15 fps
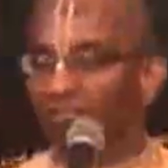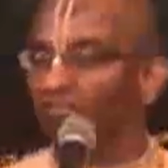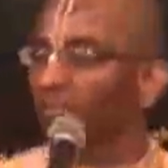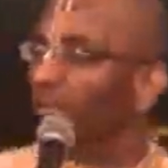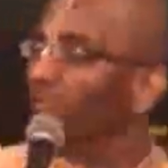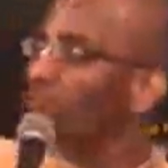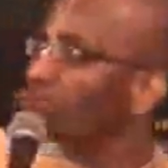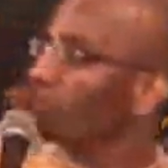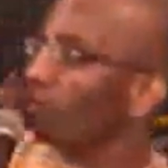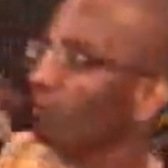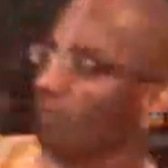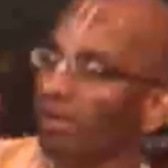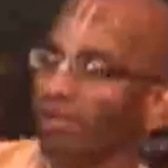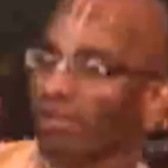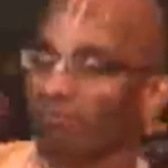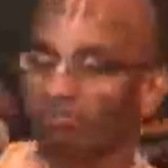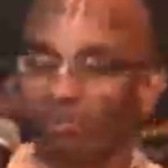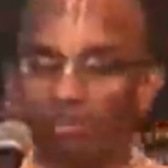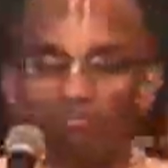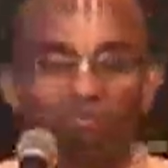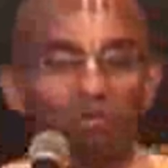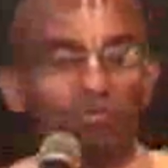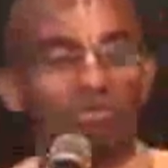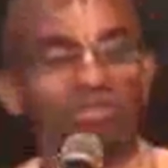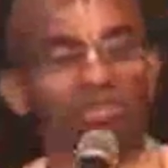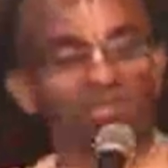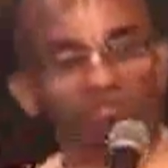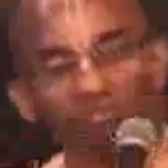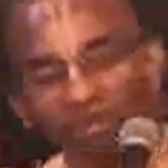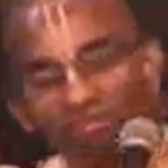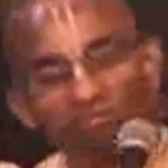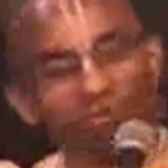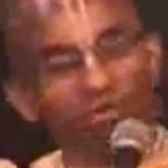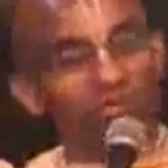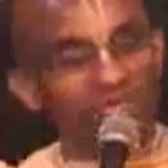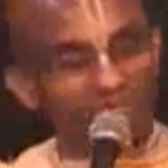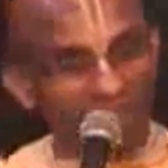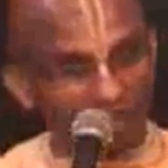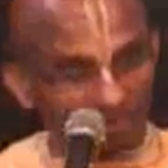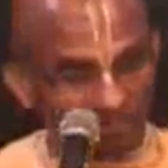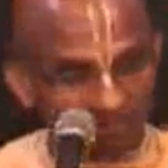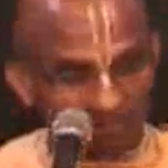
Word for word: the freedom for mating, freedom for doing this, freedom for doing that.